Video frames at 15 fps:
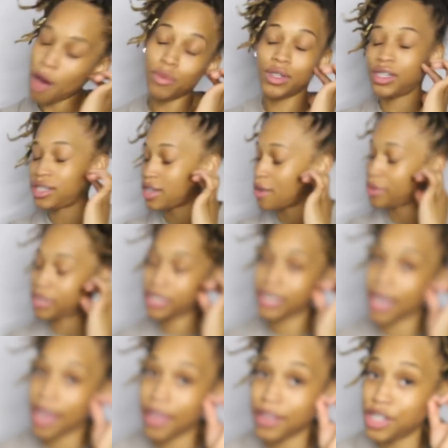I was just gonna
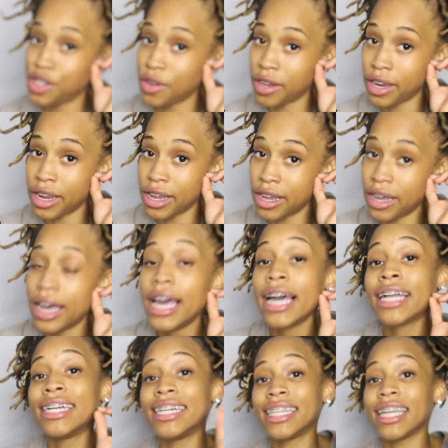say that you could uh,
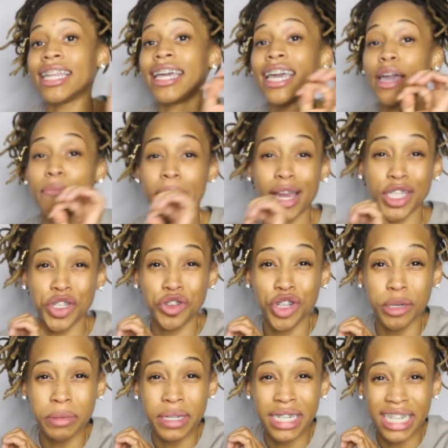click the link in my
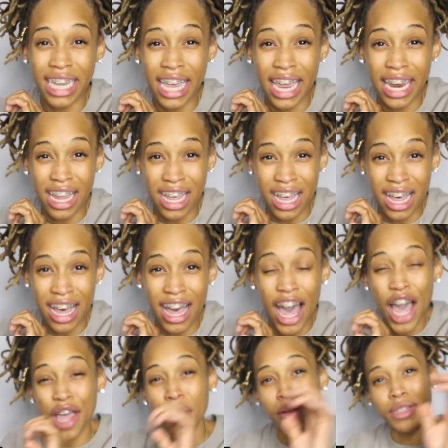description, uh,
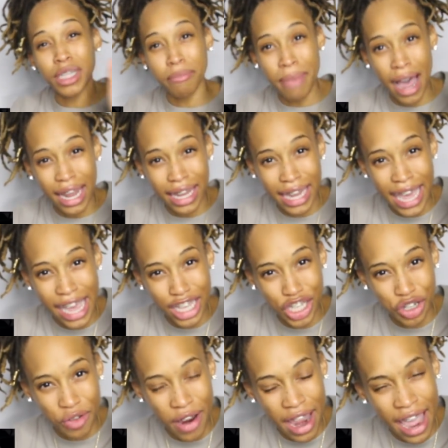go to my link
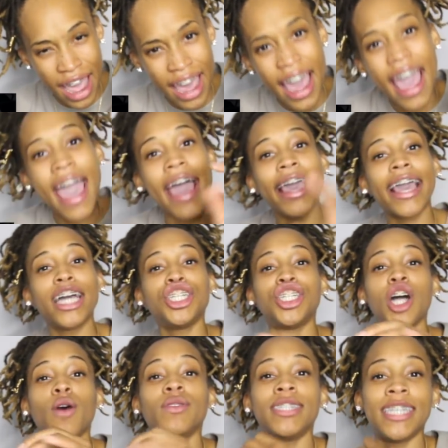tree and get
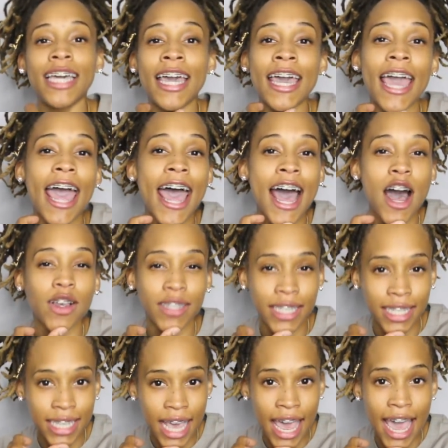your
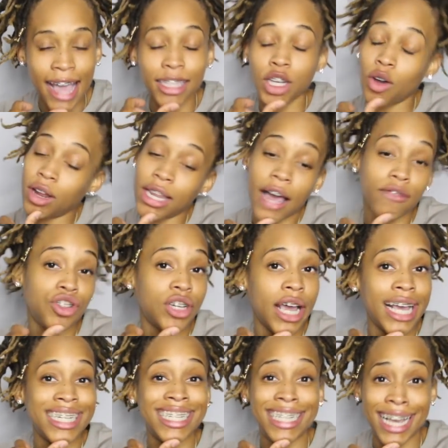TLC, Total Life
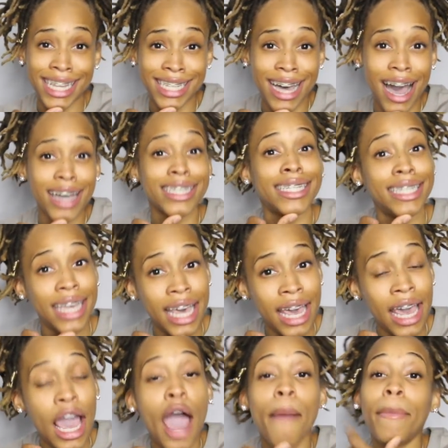Change Detox
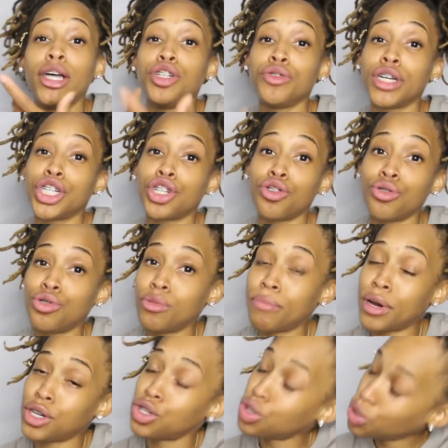Tea. Make sure you get your
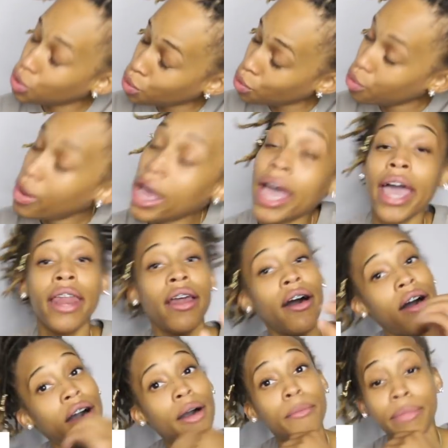NutriBurst too. And
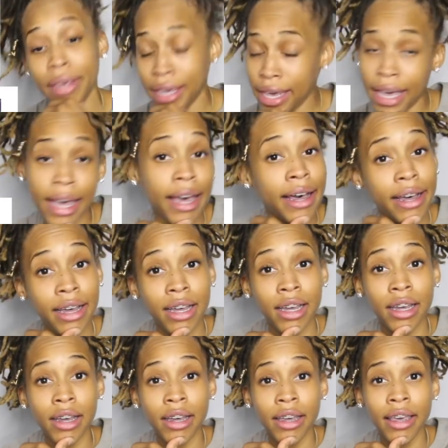um, yeah,
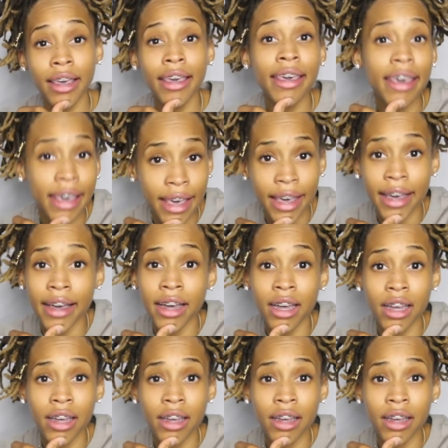yeah,